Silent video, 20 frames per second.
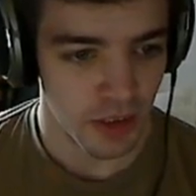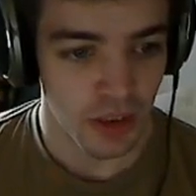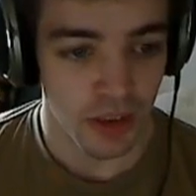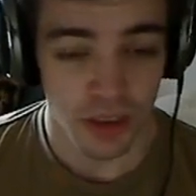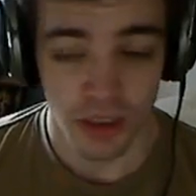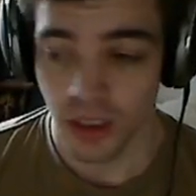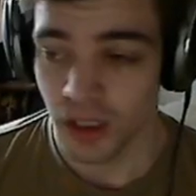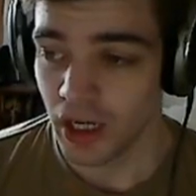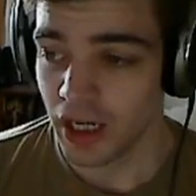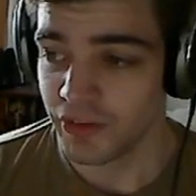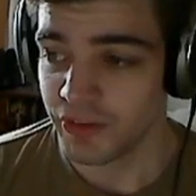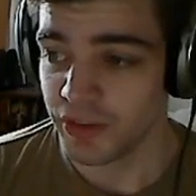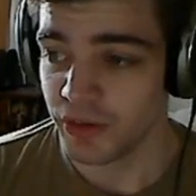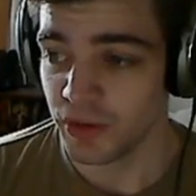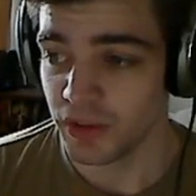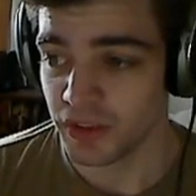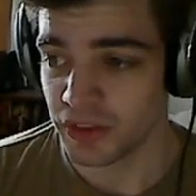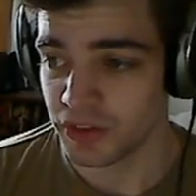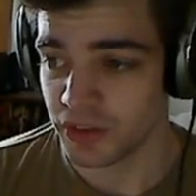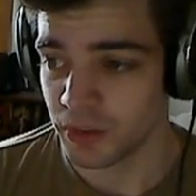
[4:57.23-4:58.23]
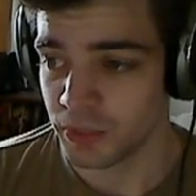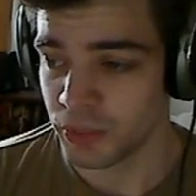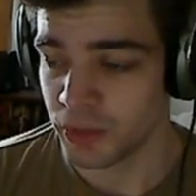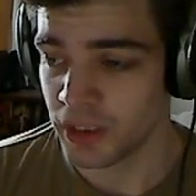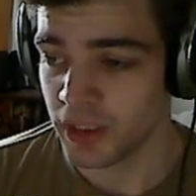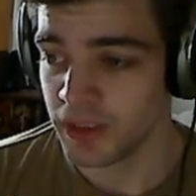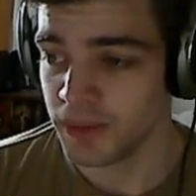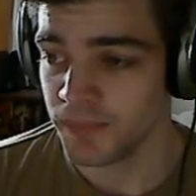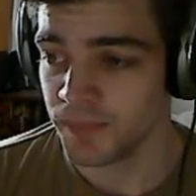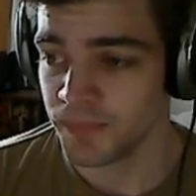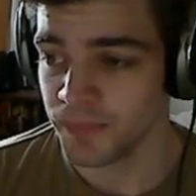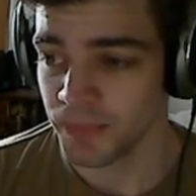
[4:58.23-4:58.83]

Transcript: I have a little example here.